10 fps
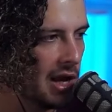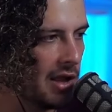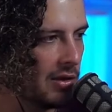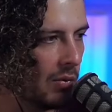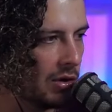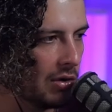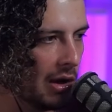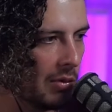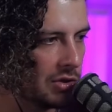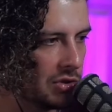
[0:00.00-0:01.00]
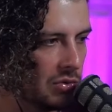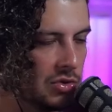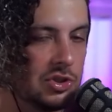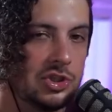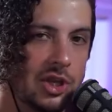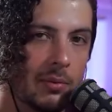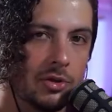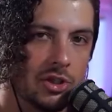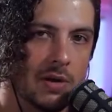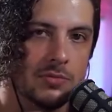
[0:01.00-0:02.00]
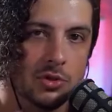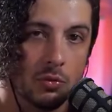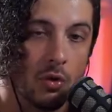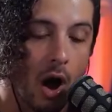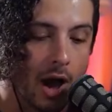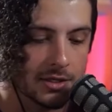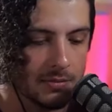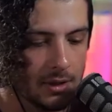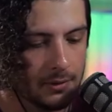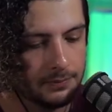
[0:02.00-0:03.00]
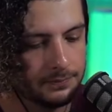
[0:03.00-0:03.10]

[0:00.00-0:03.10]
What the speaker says: and then when I want to just double jump. So awesome there.